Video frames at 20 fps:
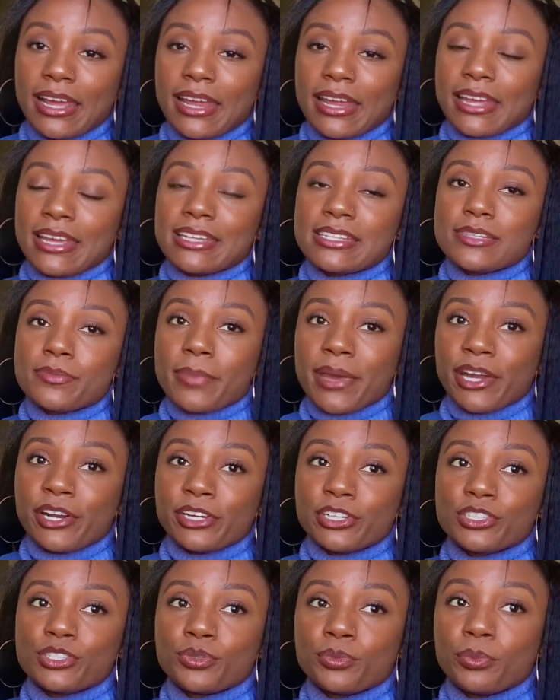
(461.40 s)
it's better
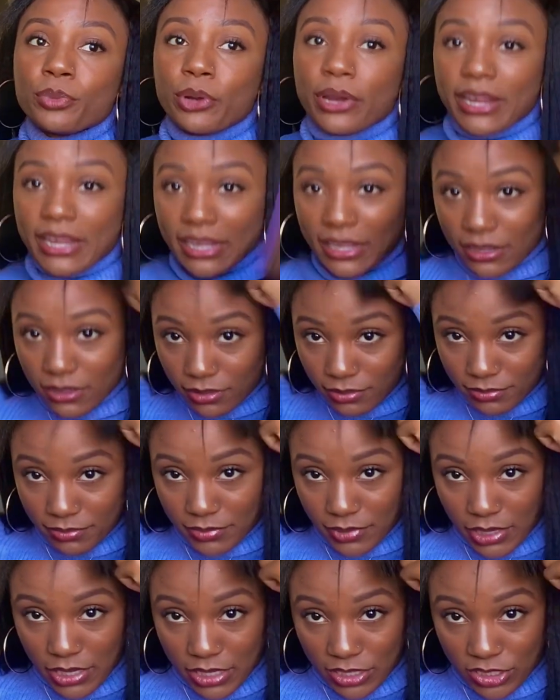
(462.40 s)
to braid,
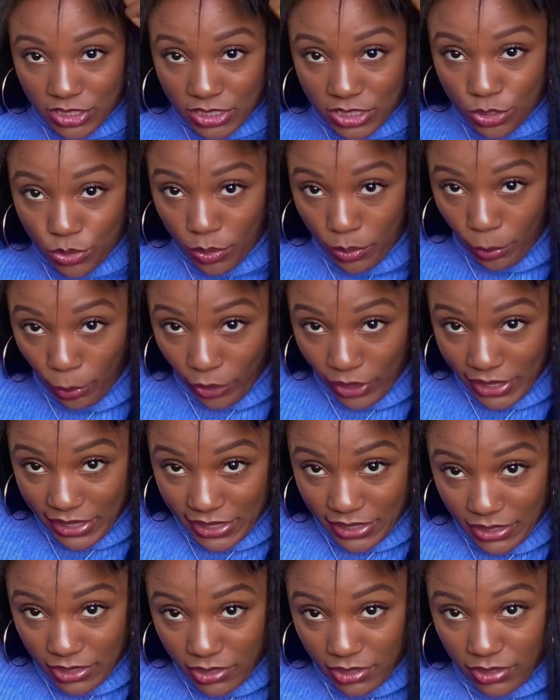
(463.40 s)
just do a braid
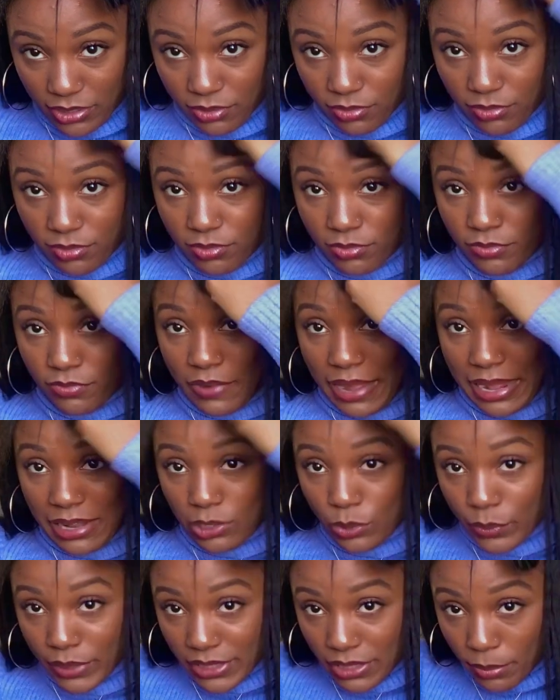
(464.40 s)

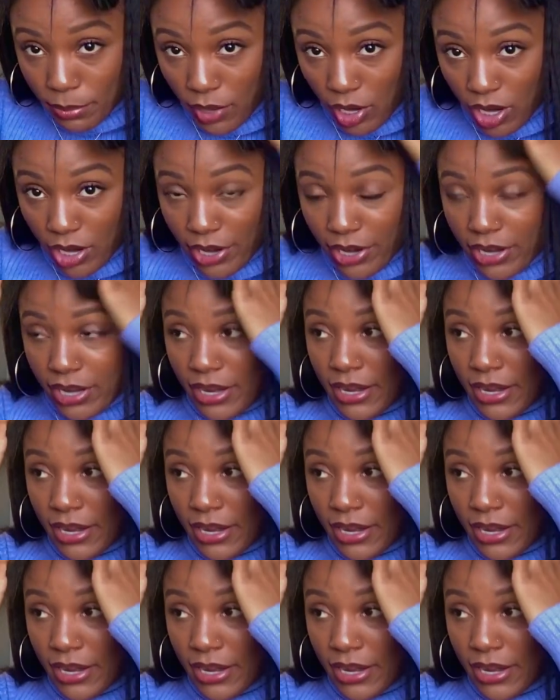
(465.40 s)
following the part.